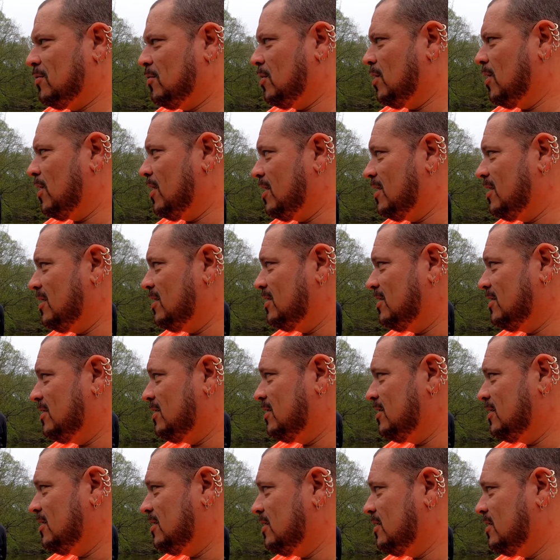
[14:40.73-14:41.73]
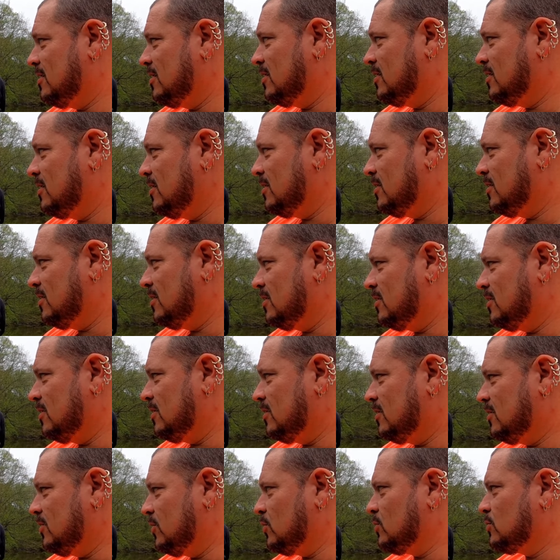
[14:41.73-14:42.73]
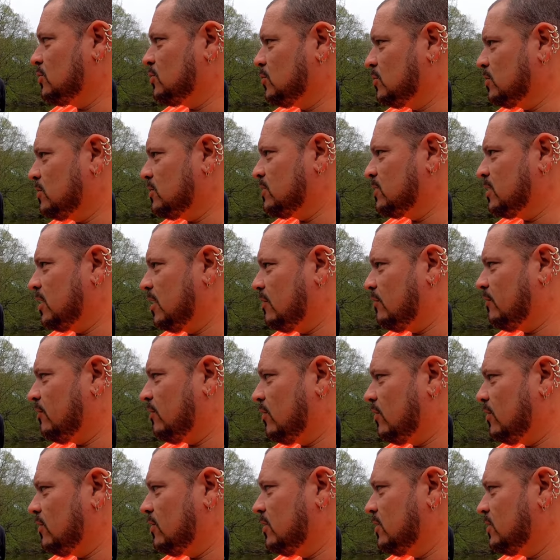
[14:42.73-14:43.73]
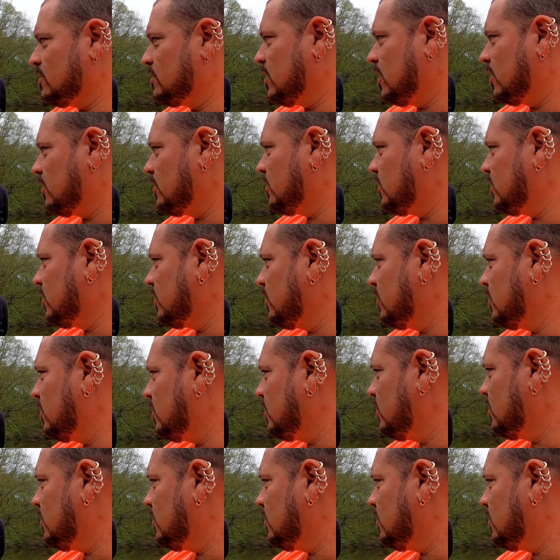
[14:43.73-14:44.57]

Why? Don't you want to see how far it is down there?